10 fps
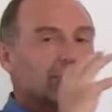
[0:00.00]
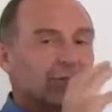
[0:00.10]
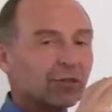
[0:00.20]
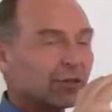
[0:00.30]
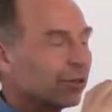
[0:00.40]
on the
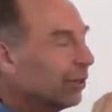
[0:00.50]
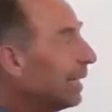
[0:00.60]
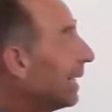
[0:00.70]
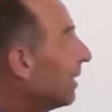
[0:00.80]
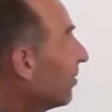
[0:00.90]
sphere
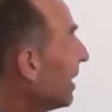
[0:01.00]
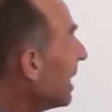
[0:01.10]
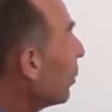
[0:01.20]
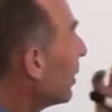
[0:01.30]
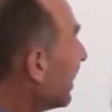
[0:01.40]
is
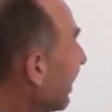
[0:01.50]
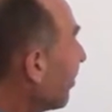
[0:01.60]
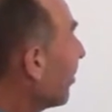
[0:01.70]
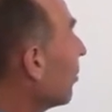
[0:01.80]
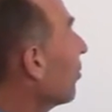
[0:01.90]

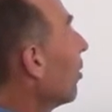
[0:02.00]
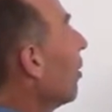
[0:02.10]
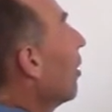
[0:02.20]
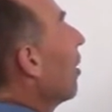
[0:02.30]
equidistant